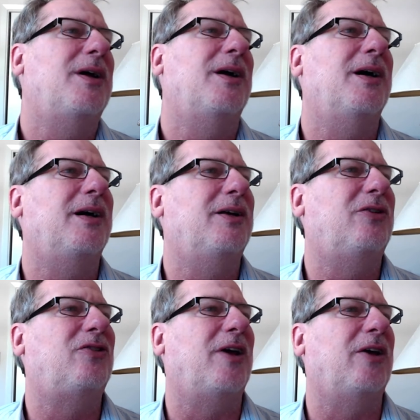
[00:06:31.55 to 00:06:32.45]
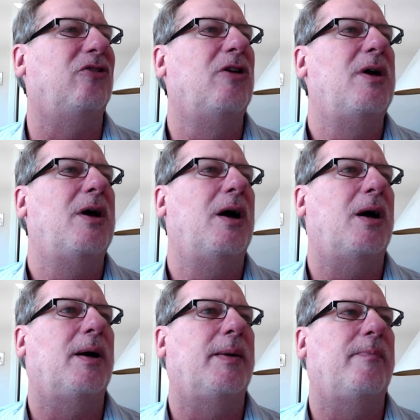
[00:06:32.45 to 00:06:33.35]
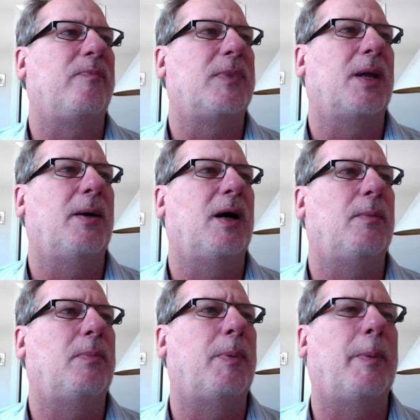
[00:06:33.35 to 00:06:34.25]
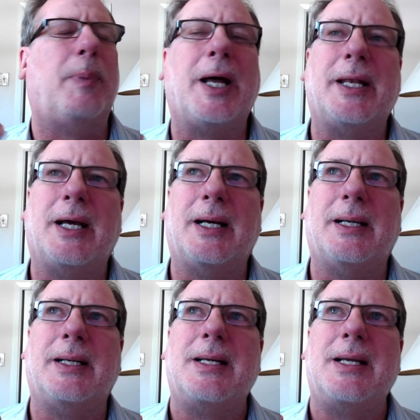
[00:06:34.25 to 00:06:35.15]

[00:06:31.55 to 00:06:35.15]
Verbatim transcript: uh, he says, um, but uh,